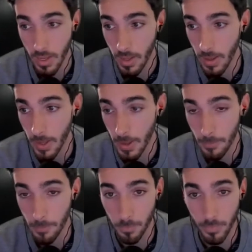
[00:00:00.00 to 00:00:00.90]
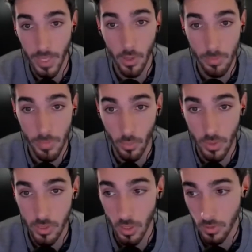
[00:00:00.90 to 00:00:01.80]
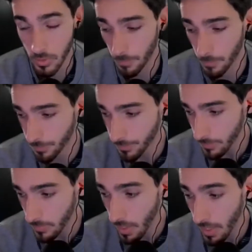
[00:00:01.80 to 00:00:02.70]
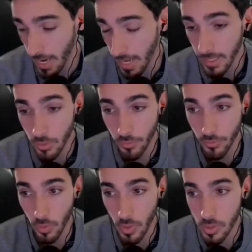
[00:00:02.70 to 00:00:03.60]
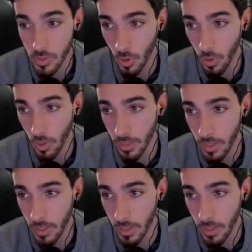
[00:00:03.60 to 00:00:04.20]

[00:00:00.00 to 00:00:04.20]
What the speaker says: better and better results. I like to focus on